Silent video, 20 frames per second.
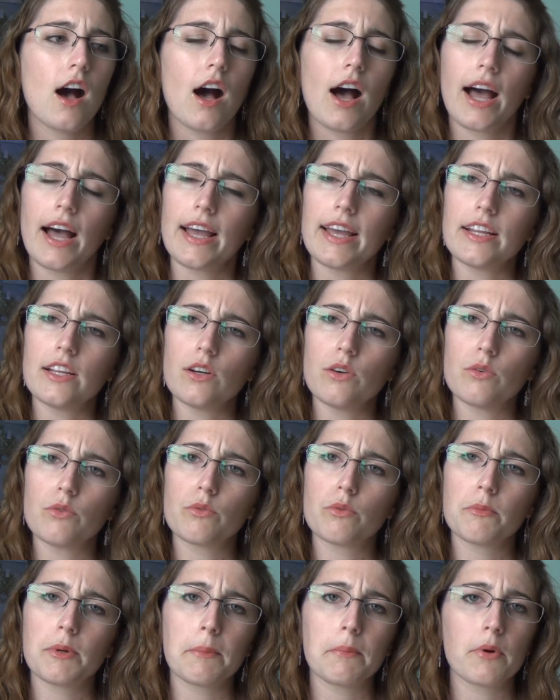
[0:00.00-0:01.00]
I
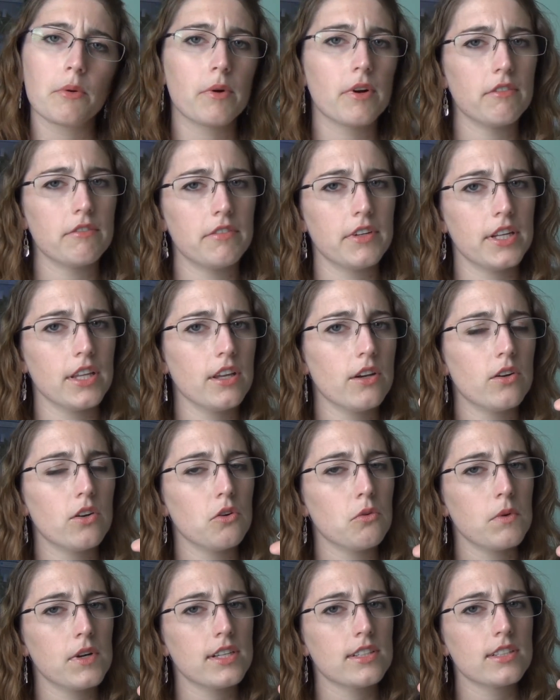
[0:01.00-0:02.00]
don't remember what video
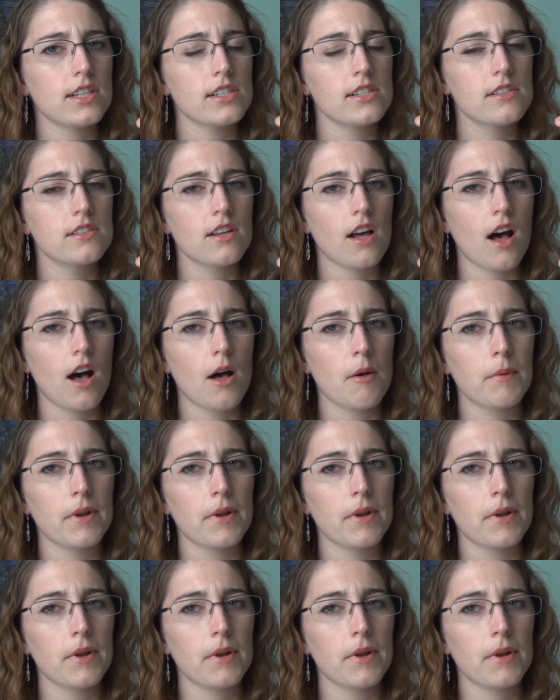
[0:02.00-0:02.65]
it was I saw,